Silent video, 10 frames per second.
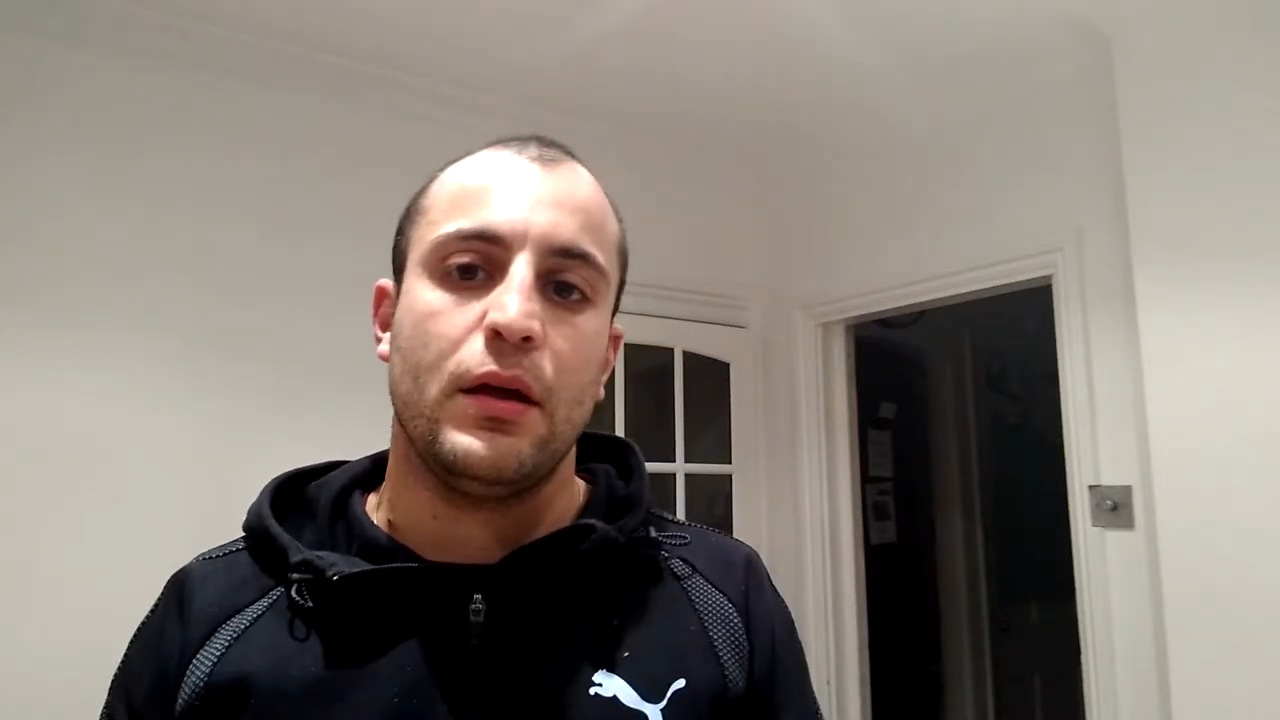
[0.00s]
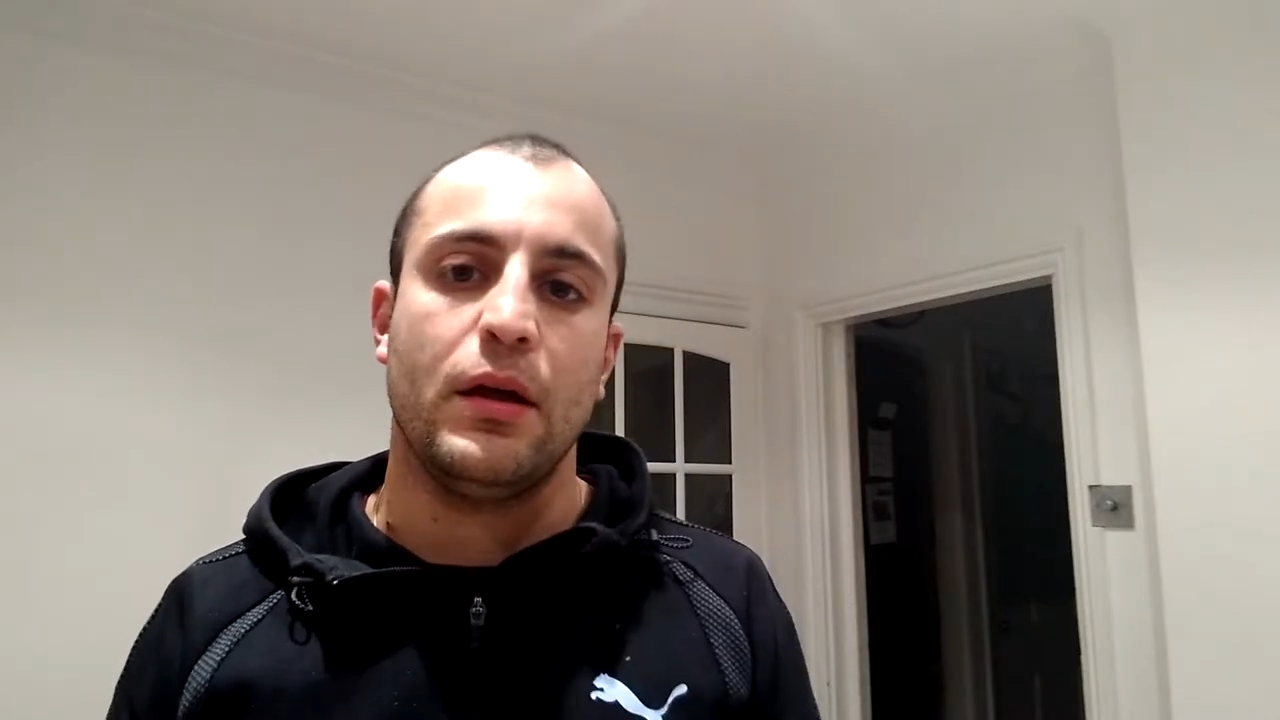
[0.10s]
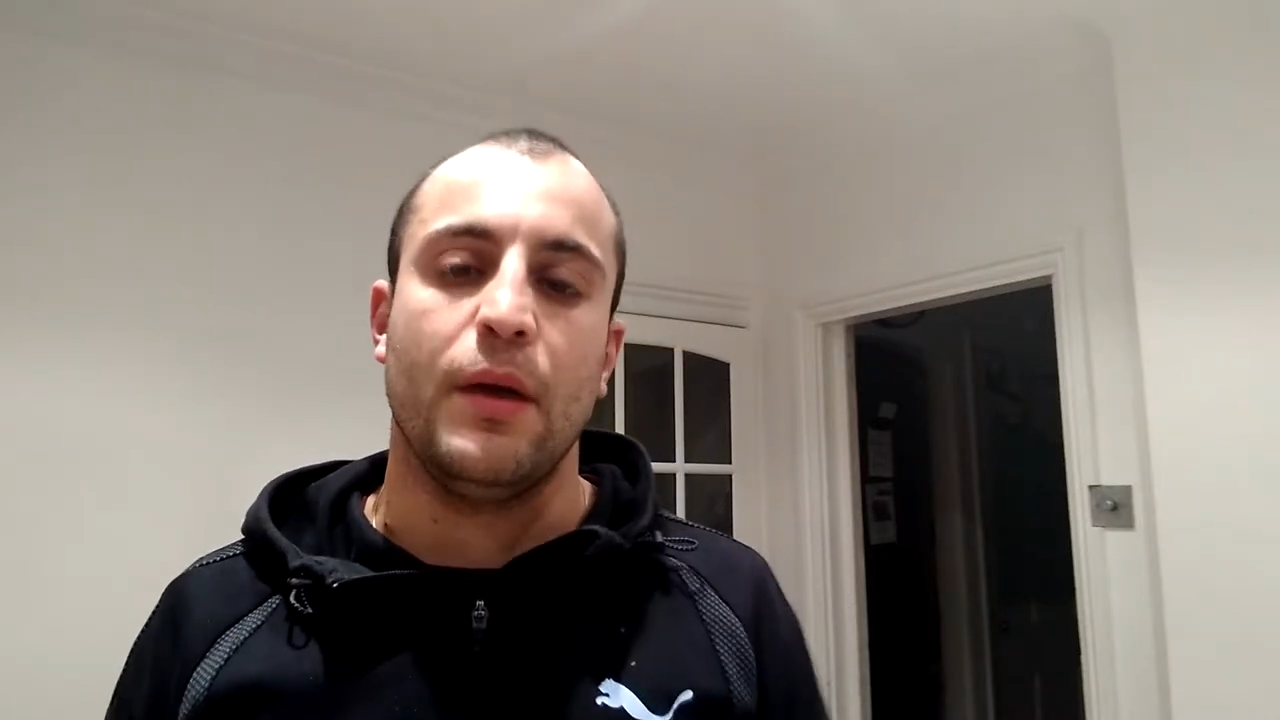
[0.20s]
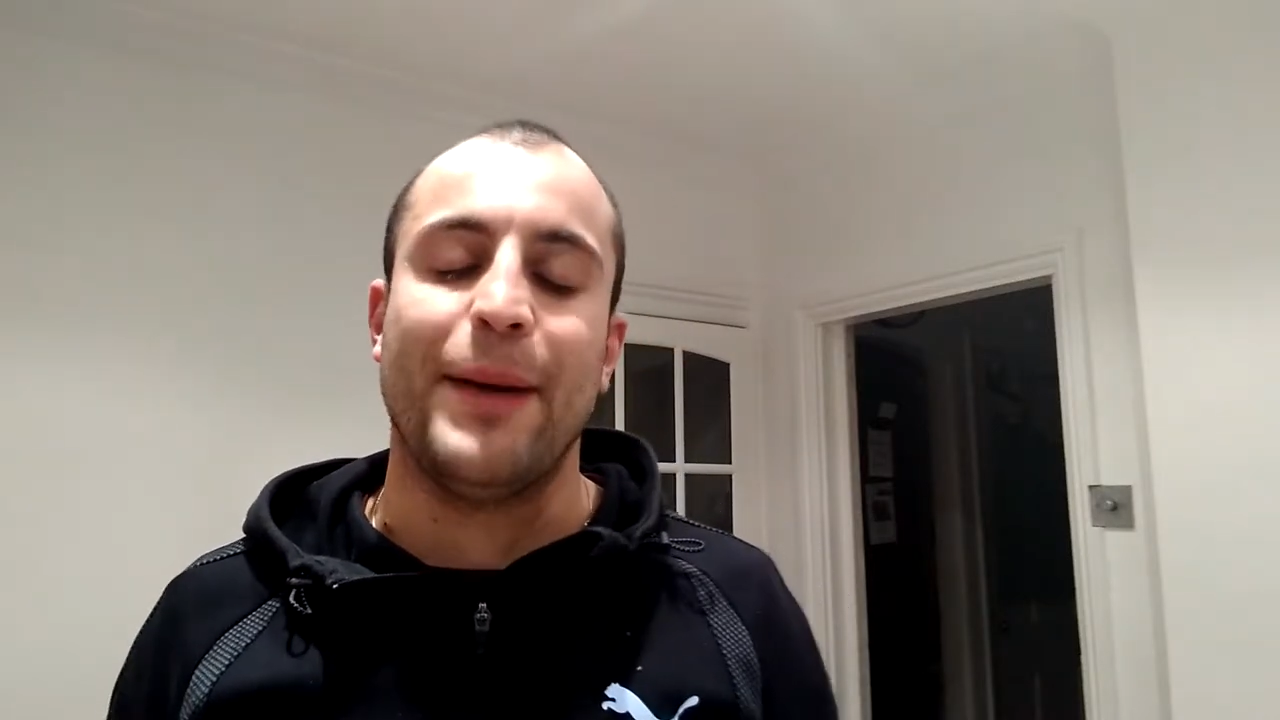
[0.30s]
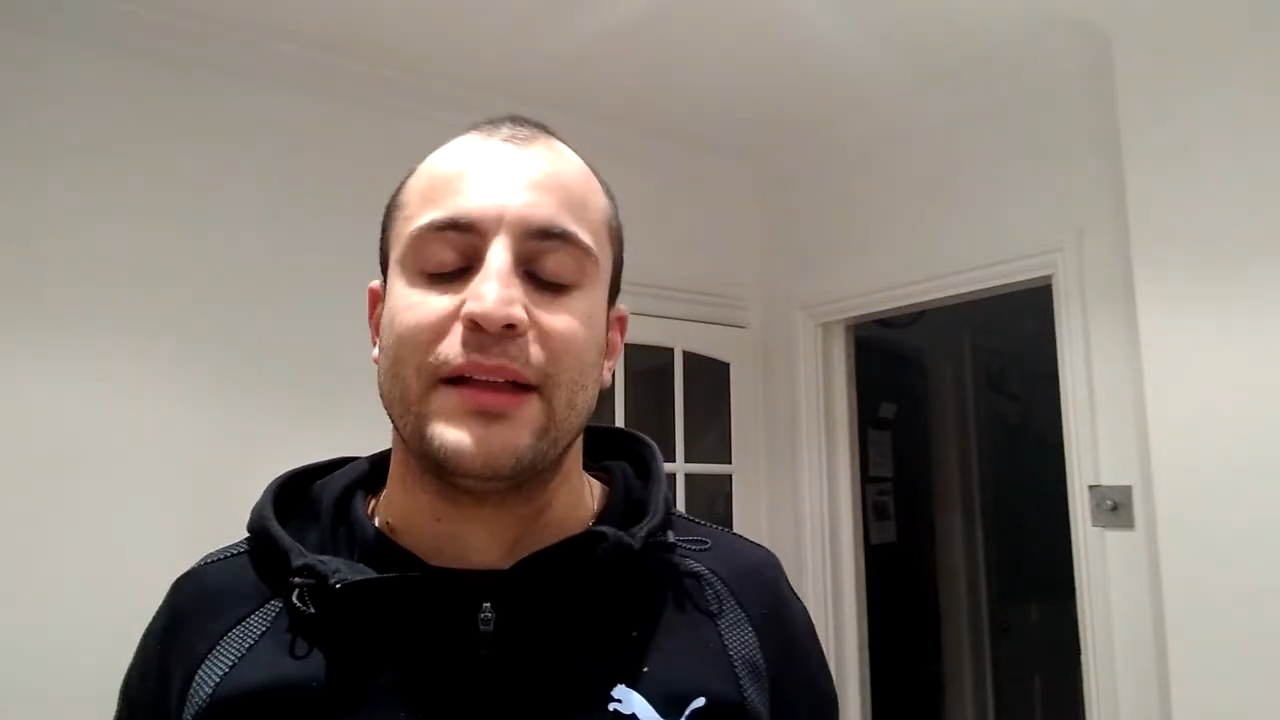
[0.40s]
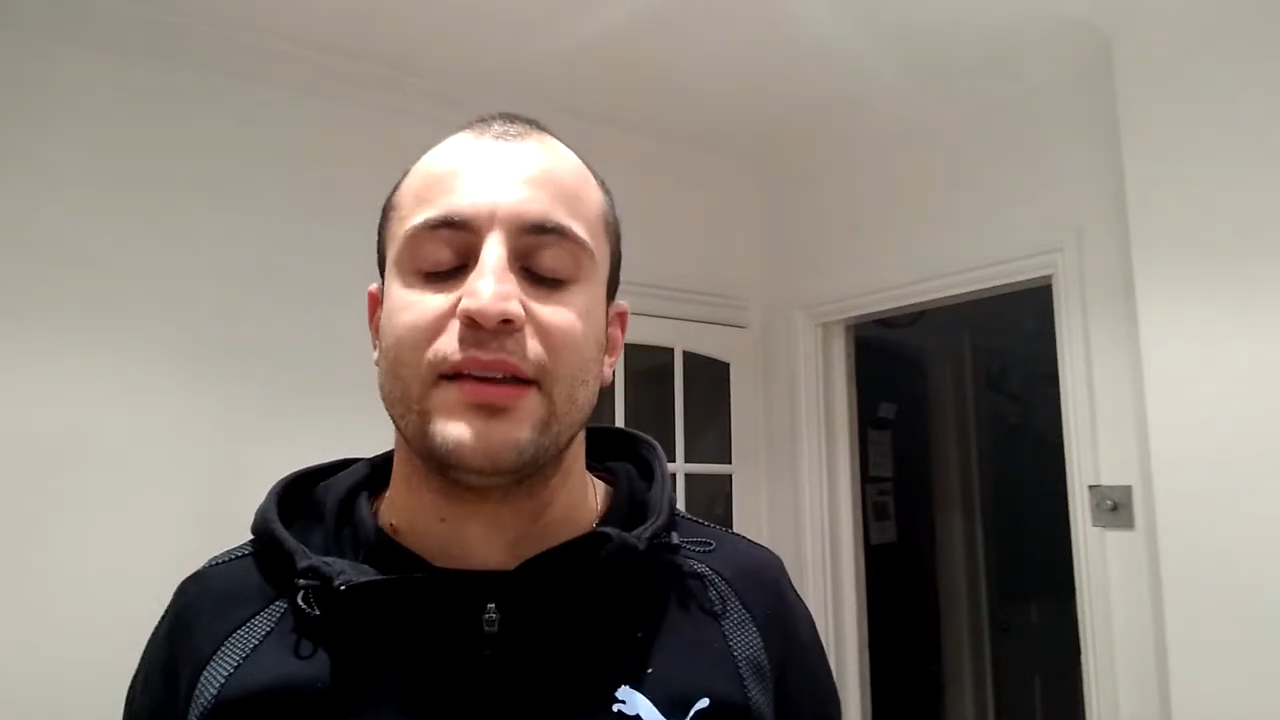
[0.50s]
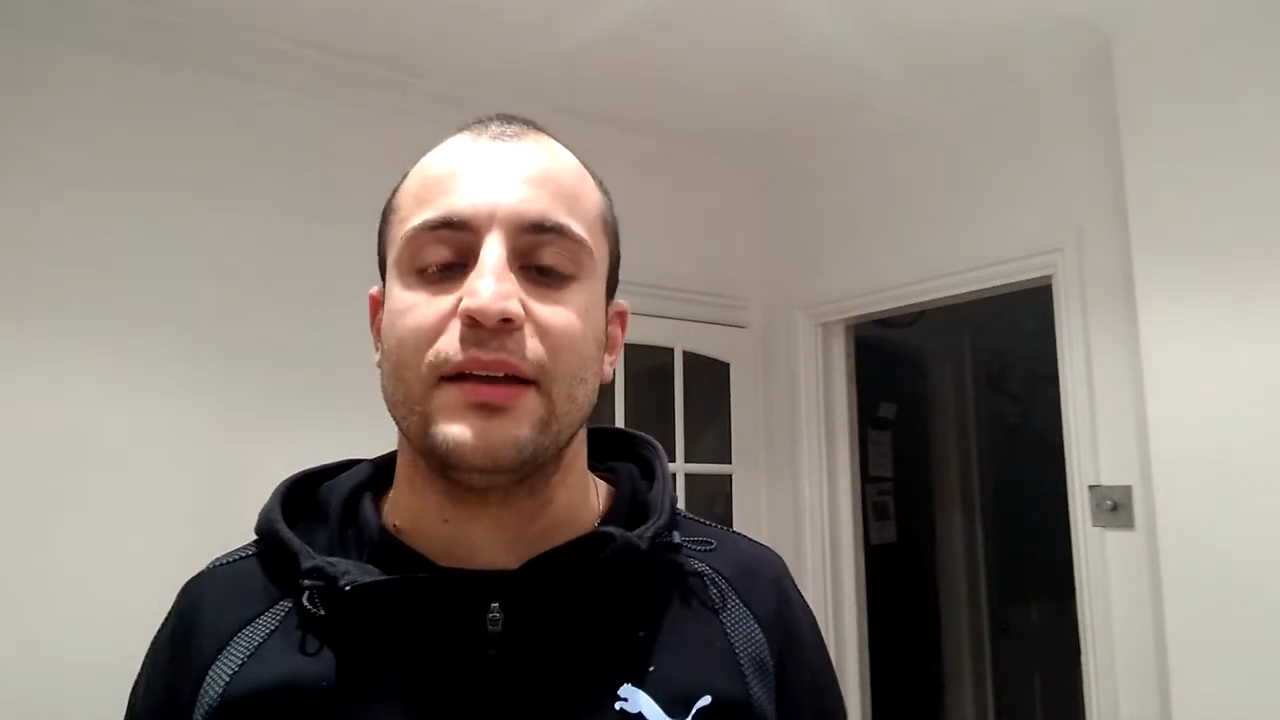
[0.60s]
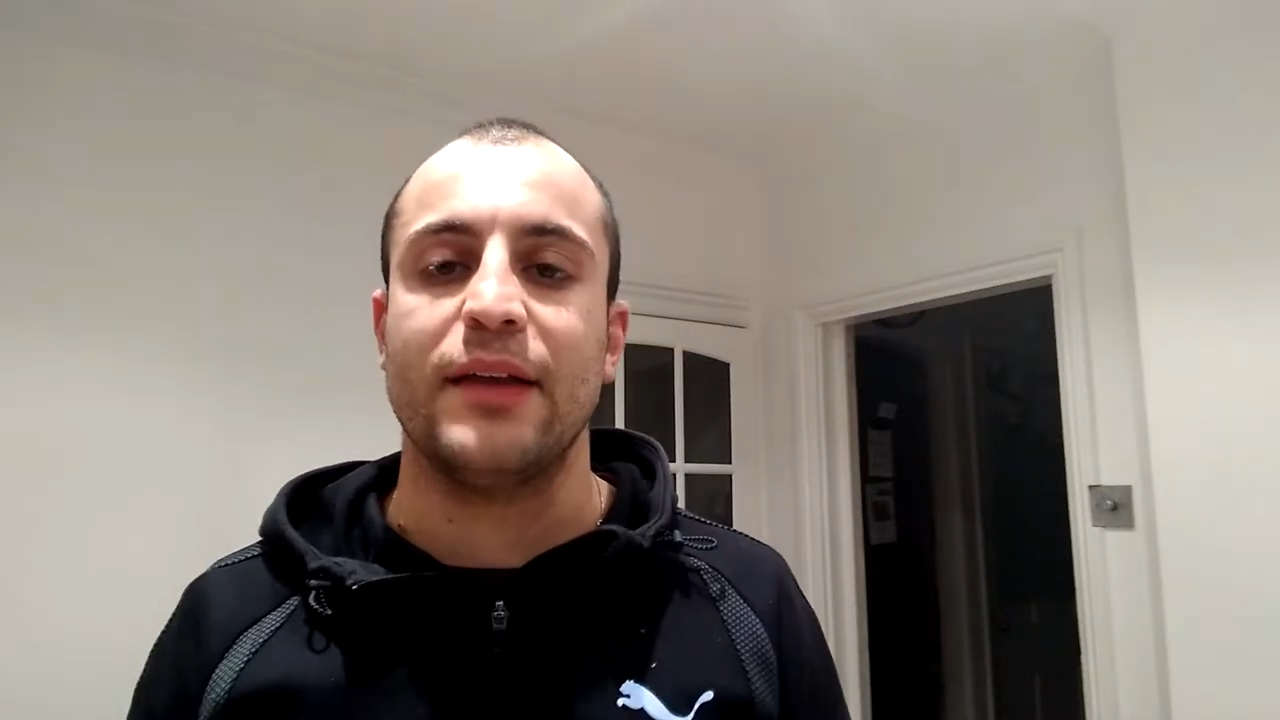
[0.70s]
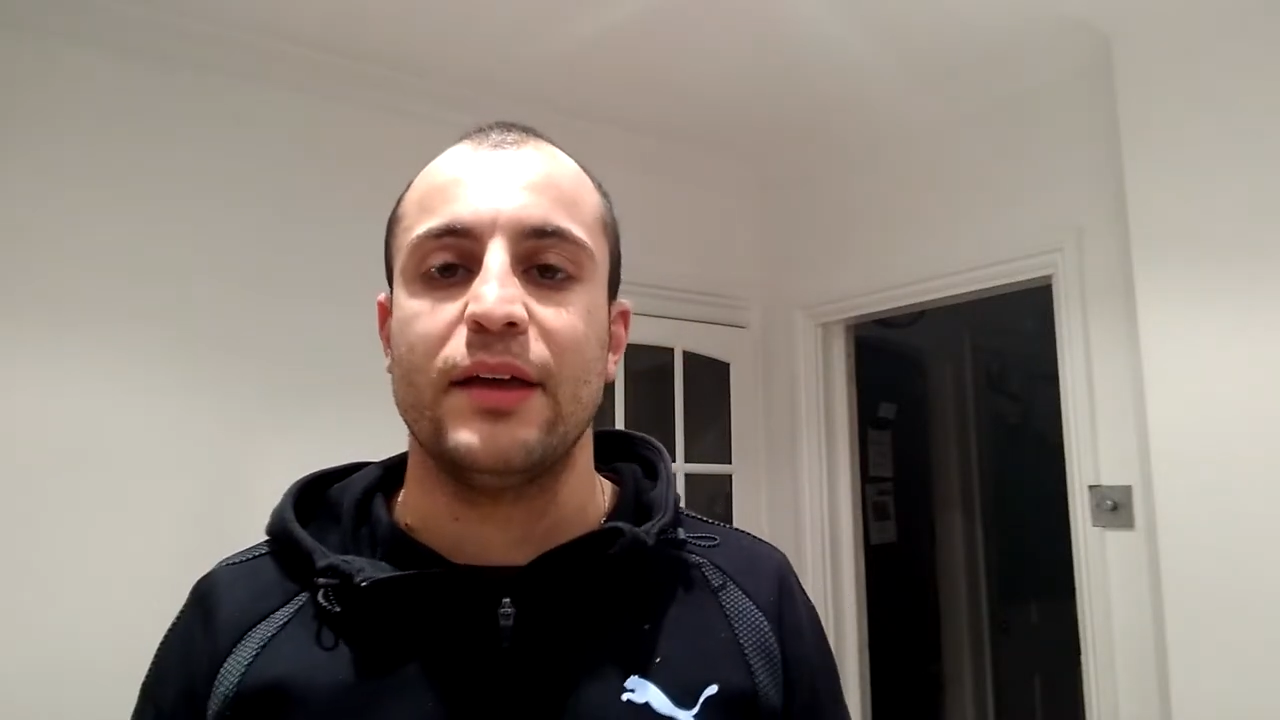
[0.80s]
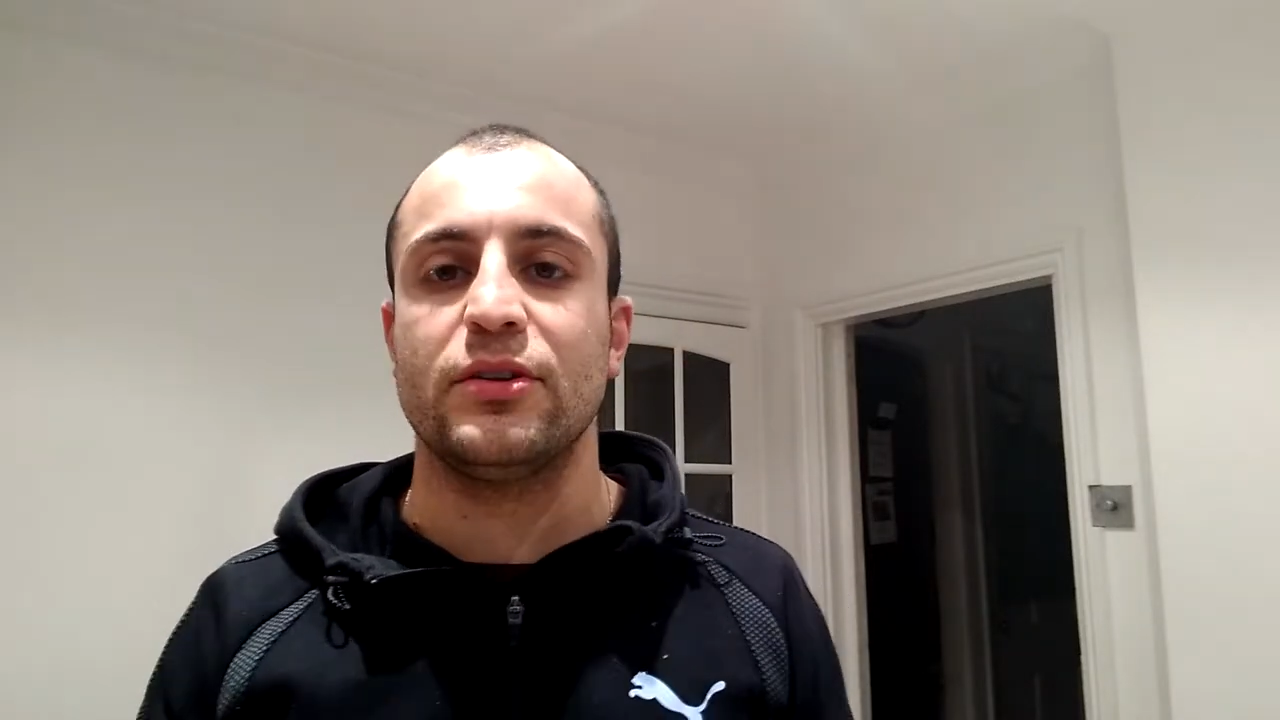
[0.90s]
About
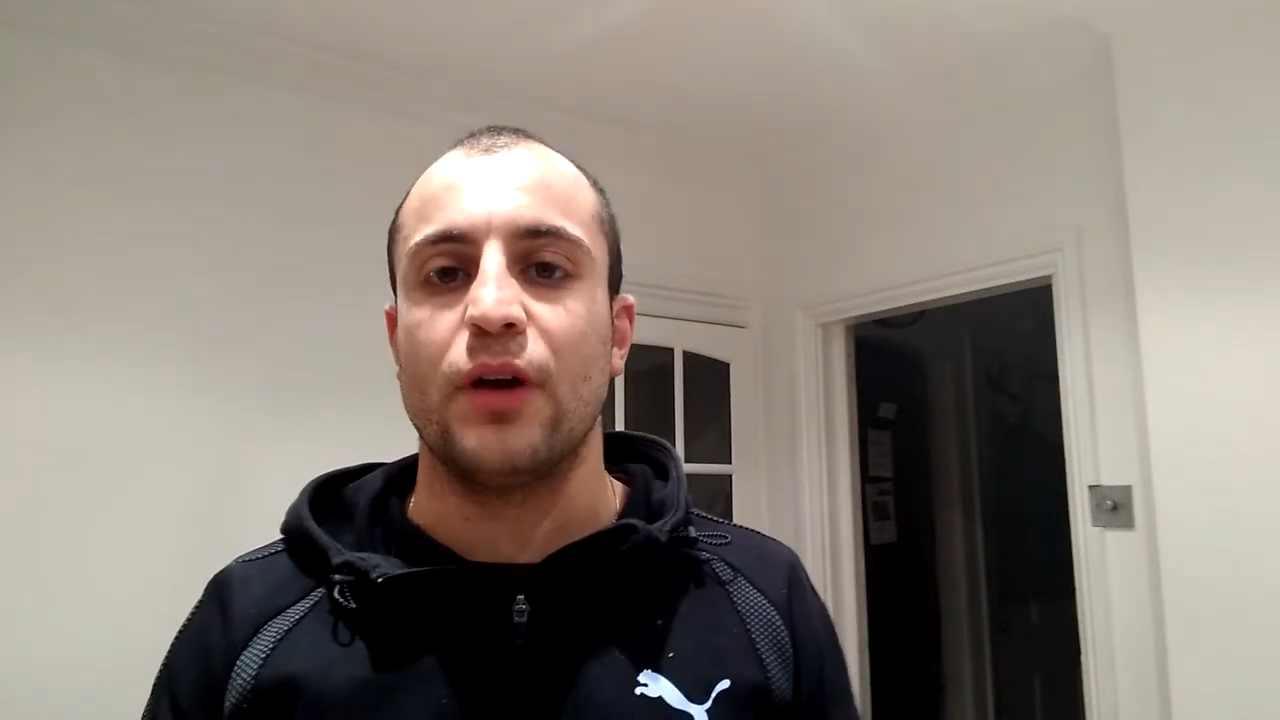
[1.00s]
ten days